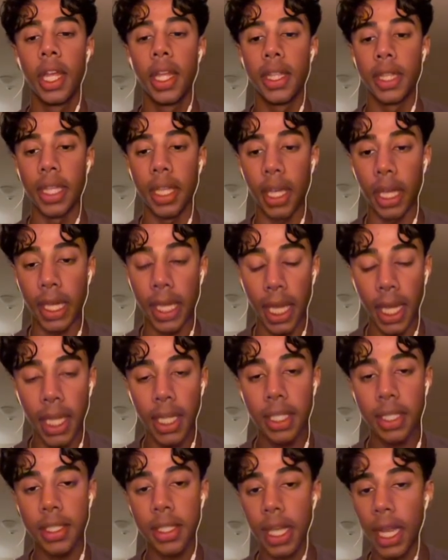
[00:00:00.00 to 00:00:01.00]
The
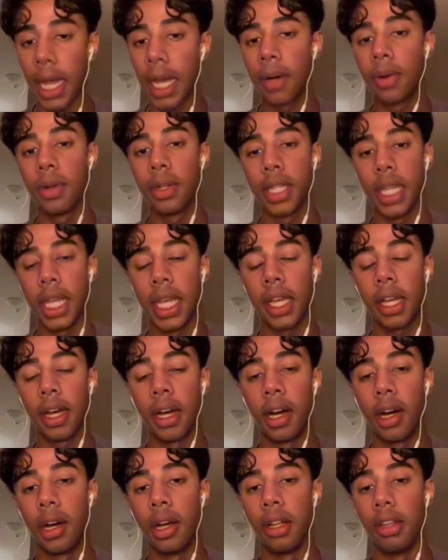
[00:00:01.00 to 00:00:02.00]
case that I would take
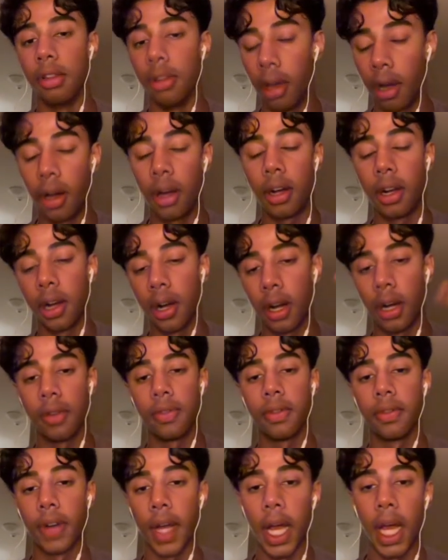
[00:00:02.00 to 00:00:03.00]
a long off
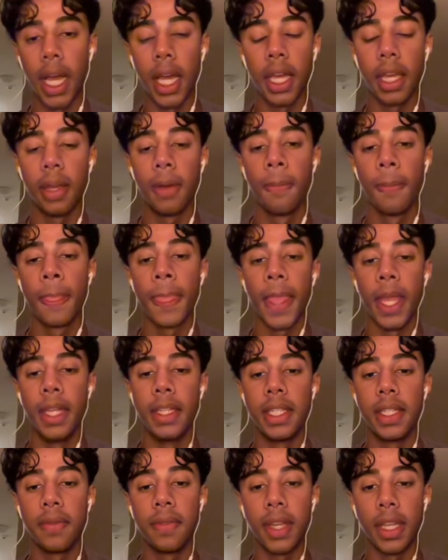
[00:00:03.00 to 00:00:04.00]
of a high
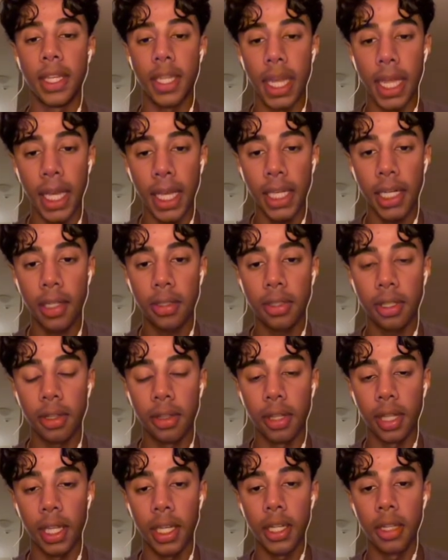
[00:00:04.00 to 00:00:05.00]
is if we take out the
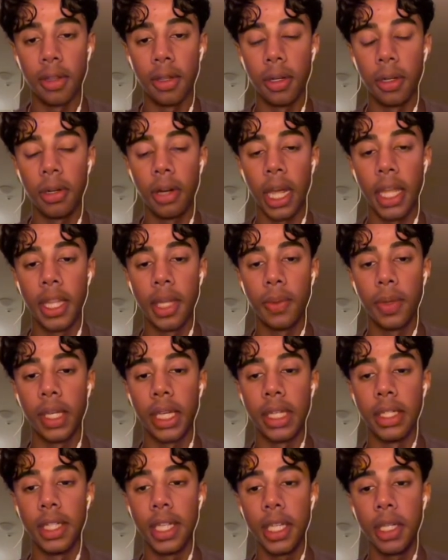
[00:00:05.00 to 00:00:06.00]
London low and then we
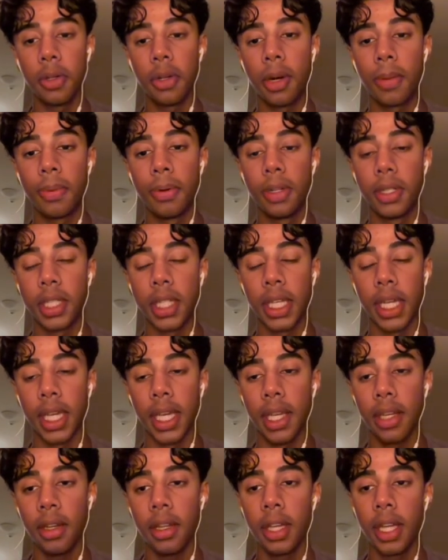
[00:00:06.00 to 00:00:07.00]
continue on pushing
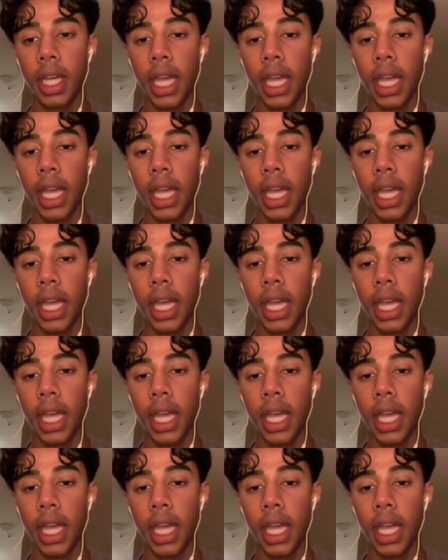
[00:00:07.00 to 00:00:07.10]
in,